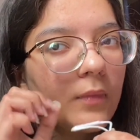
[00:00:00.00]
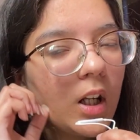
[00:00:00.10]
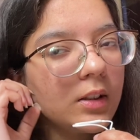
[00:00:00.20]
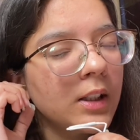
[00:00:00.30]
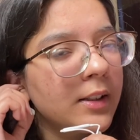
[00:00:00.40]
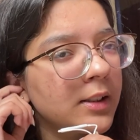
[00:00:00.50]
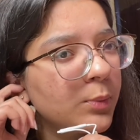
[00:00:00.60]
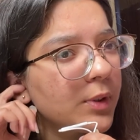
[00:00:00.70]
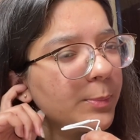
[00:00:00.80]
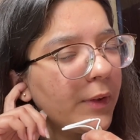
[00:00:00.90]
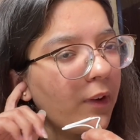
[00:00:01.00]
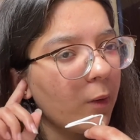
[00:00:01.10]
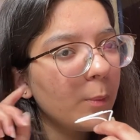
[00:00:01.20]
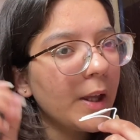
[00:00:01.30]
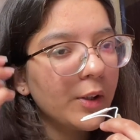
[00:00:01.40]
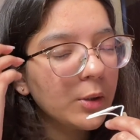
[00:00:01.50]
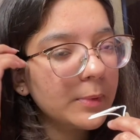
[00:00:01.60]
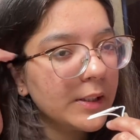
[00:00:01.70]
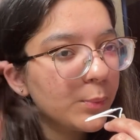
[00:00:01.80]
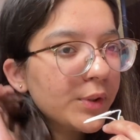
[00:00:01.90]
yeah, this wasn't my favorite by her,
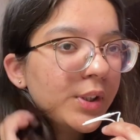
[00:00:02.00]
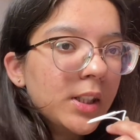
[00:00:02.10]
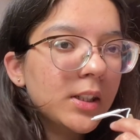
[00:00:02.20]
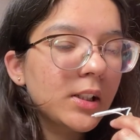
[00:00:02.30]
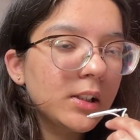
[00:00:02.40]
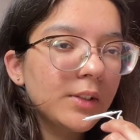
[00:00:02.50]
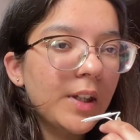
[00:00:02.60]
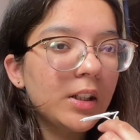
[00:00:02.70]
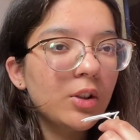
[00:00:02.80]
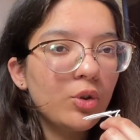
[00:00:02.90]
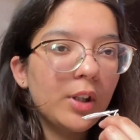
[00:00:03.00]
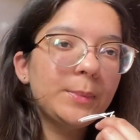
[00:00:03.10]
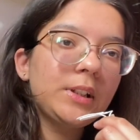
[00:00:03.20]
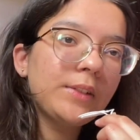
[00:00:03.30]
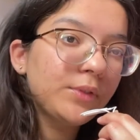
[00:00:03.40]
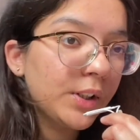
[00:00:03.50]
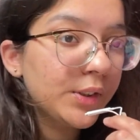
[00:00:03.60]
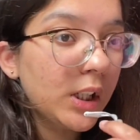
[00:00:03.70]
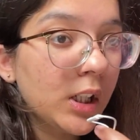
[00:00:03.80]
but it was still a very enjoyable and fun read.